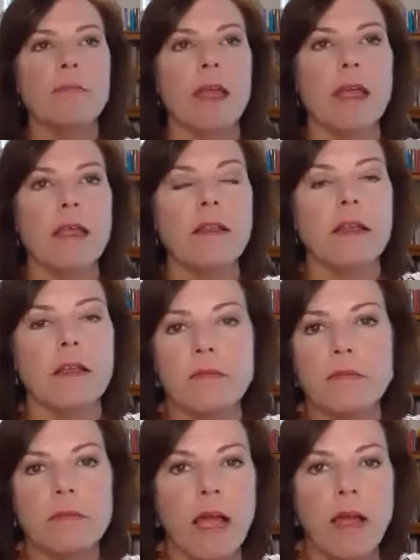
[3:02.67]
and
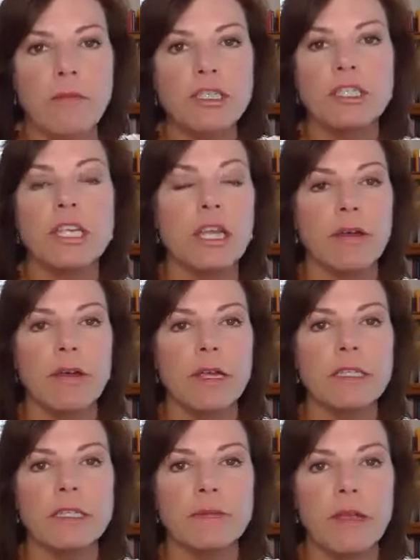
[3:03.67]
I'm just
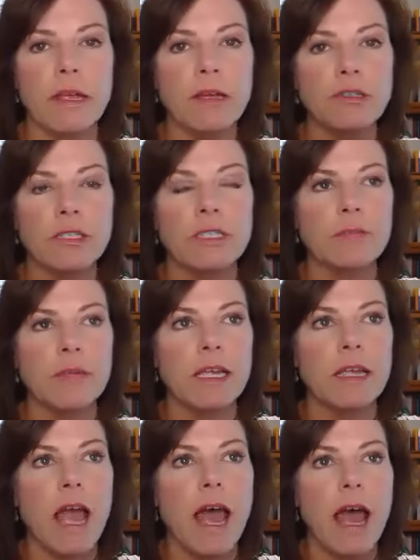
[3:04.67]
curious, it interests
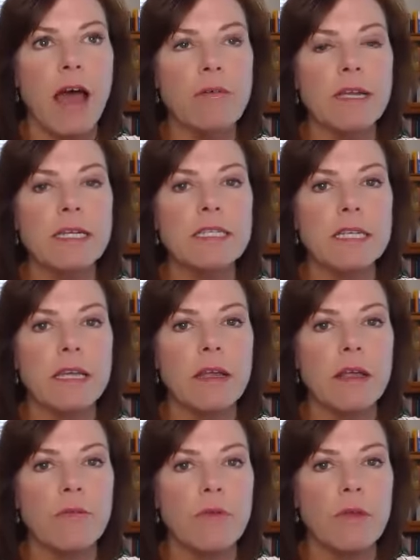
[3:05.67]
me, how is it,
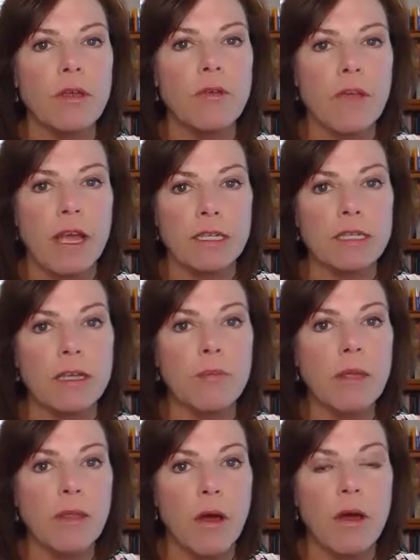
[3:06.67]
you've got
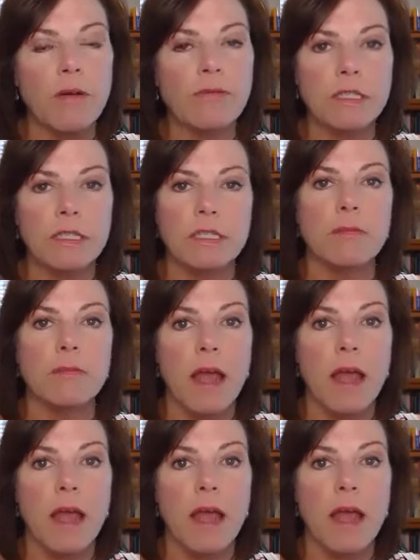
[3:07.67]
some in the office, some
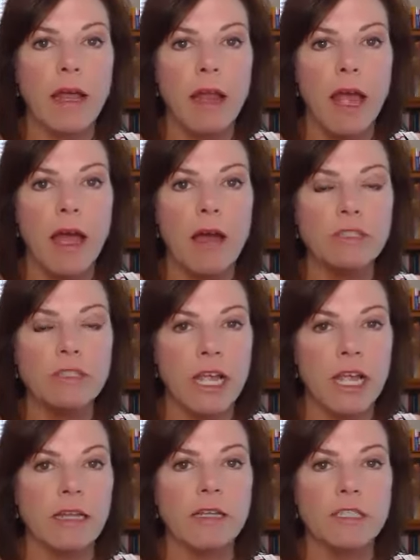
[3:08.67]
not. How
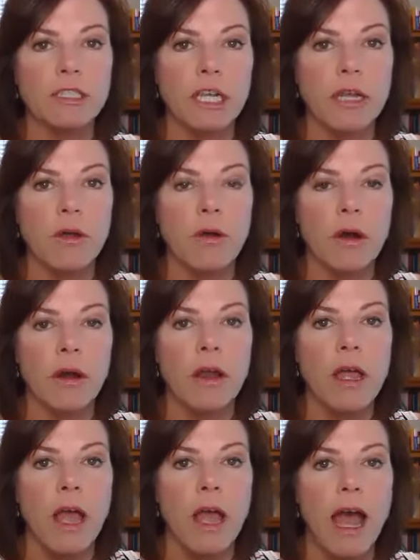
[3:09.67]
challenging, or
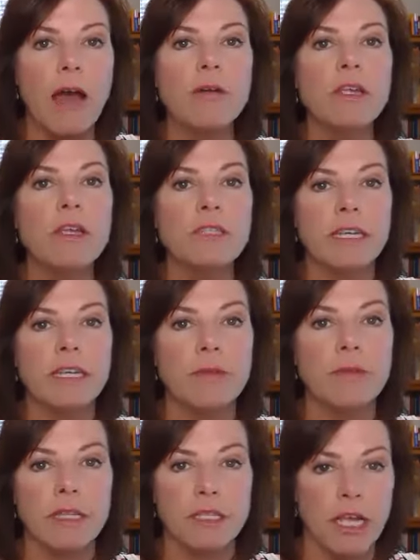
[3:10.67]
how are you dealing
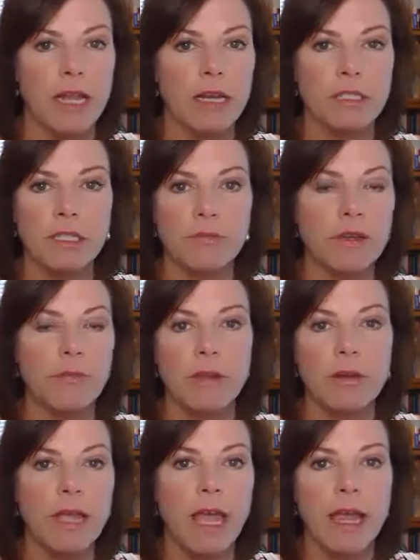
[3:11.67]
with the challenge of
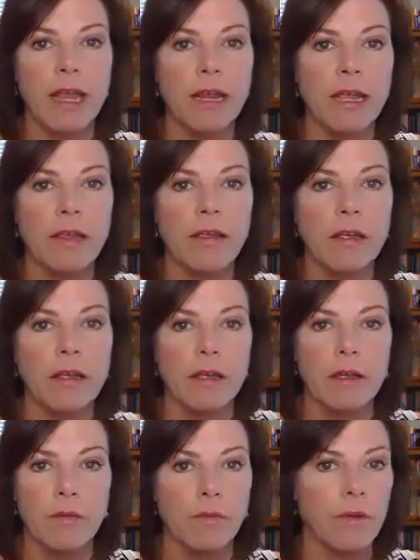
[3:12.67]
communicating
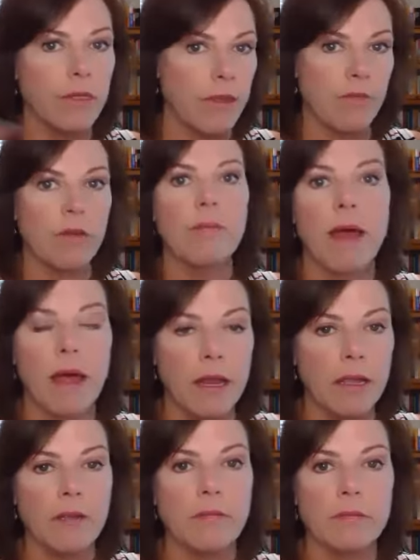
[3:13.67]
with everybody?